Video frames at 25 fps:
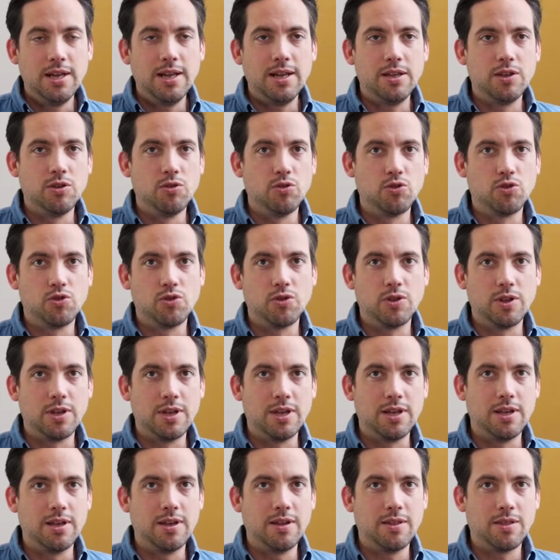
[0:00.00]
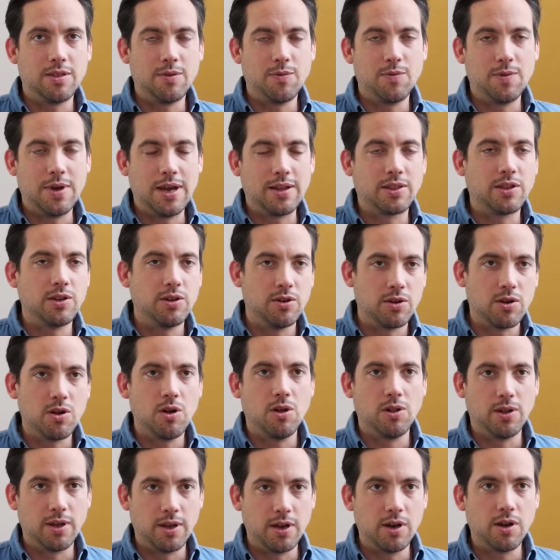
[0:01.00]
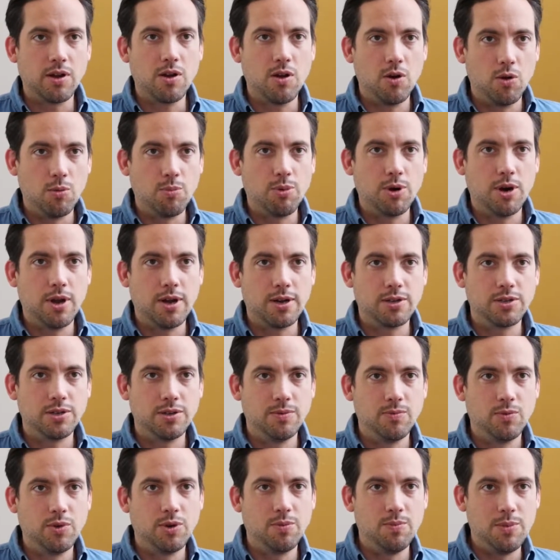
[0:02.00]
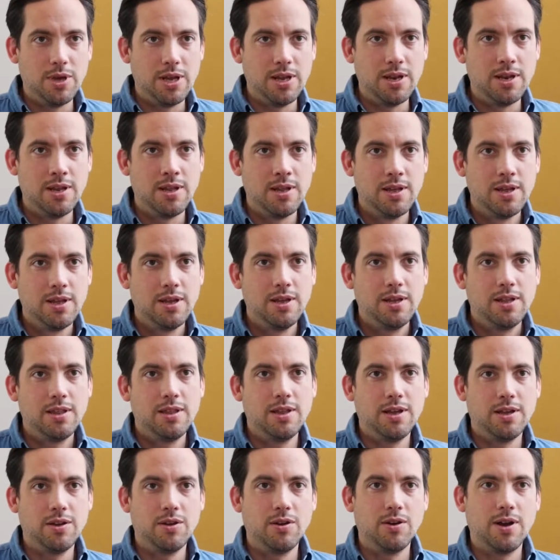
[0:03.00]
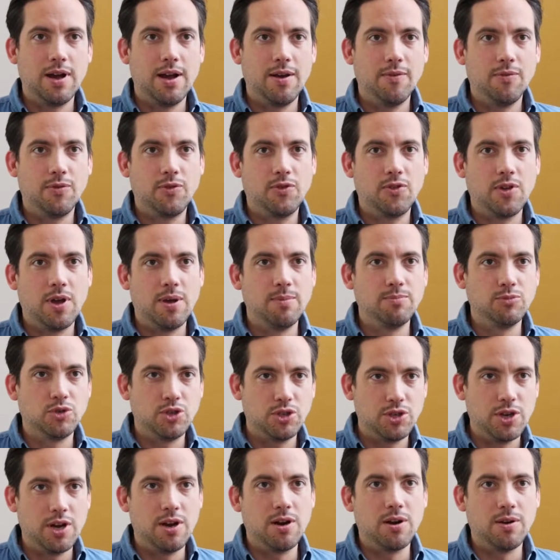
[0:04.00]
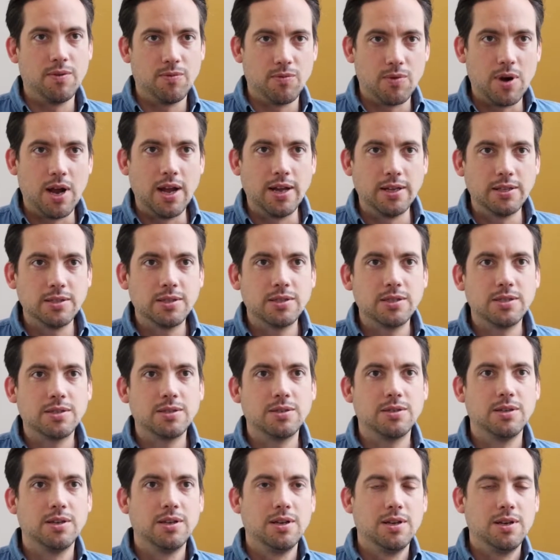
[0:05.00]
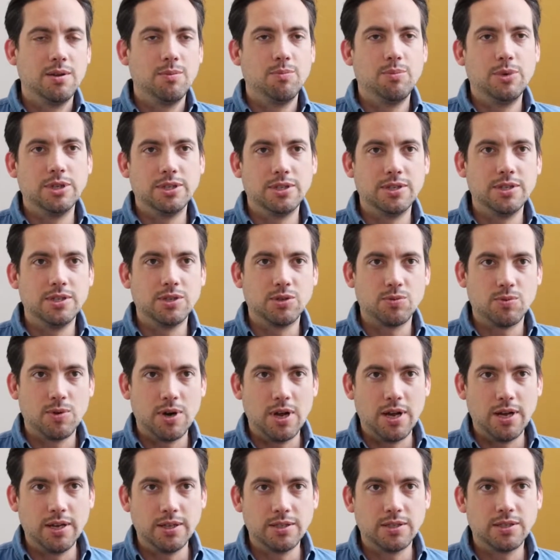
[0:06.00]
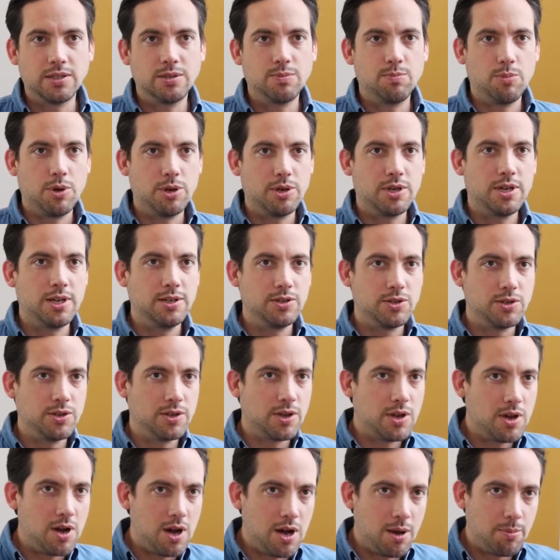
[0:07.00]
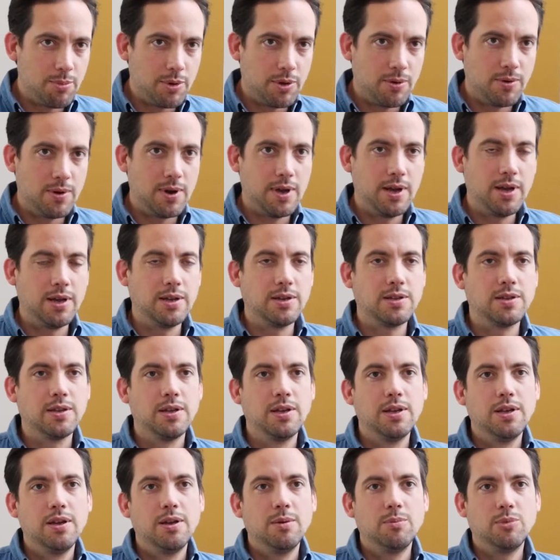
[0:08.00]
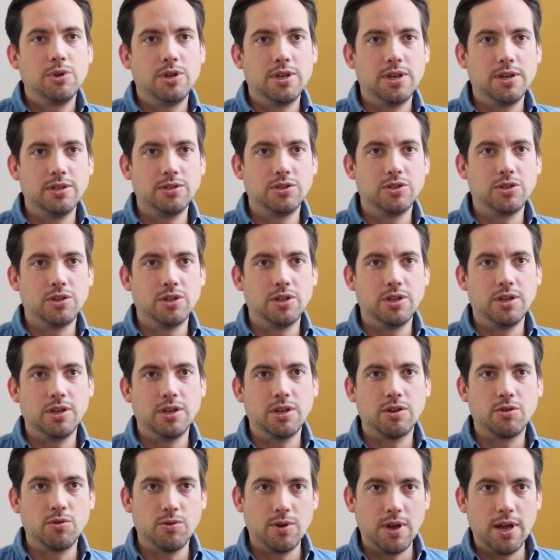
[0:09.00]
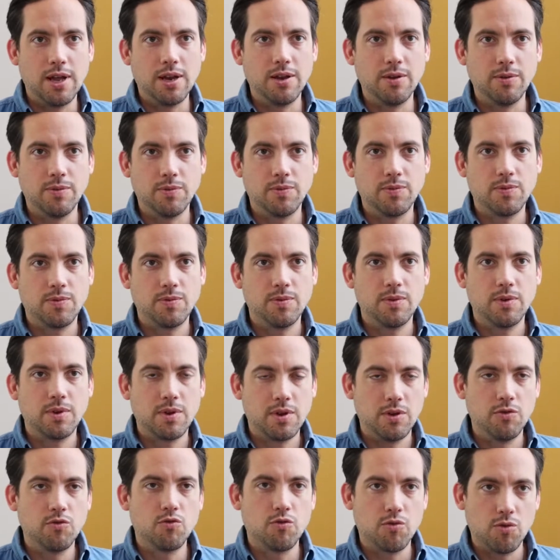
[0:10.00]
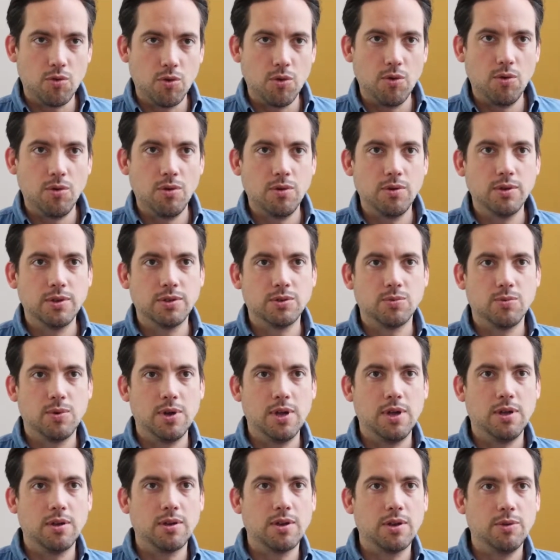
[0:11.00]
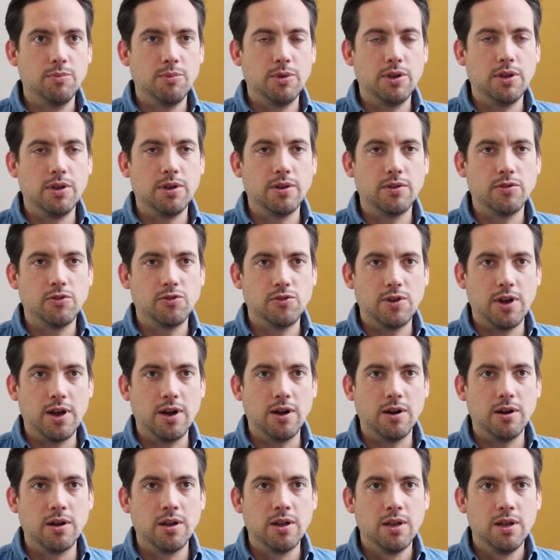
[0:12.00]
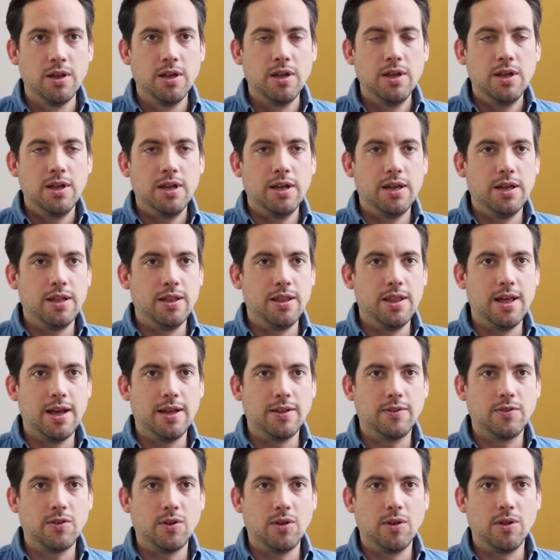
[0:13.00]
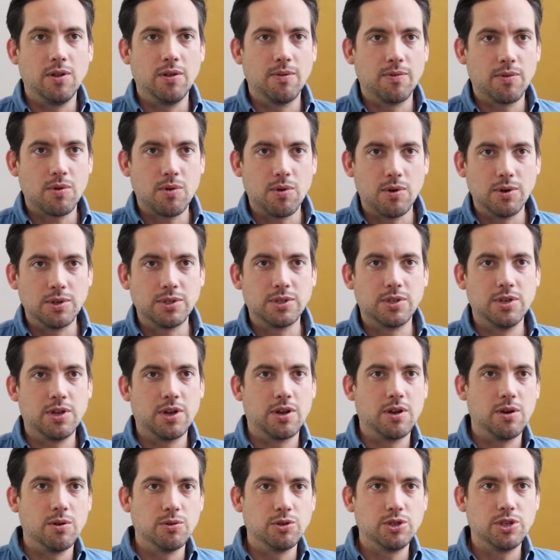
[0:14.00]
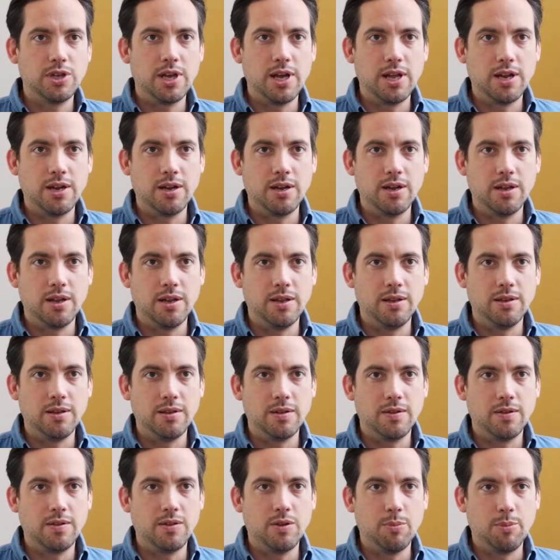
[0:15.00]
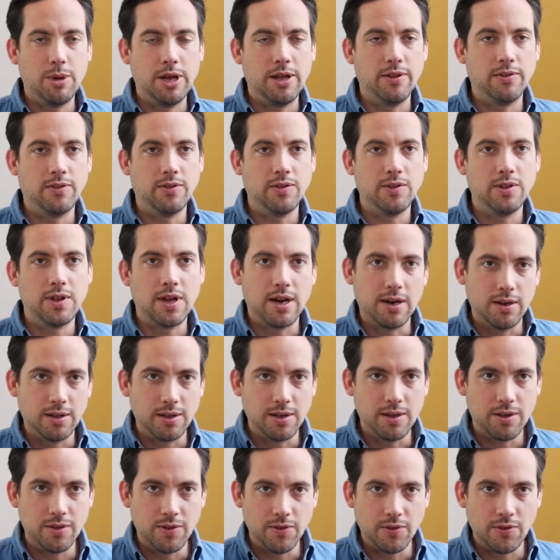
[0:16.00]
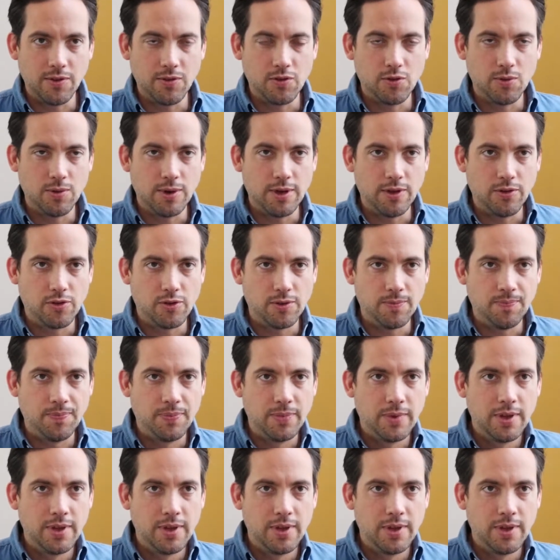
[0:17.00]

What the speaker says: Usually, the fact that you're calling it a co-production would mean that you have some share of rights, business rights, potentially copyright, potentially creative control as well can be shared, and that's all, of course, negotiated and depends entirely on the situation.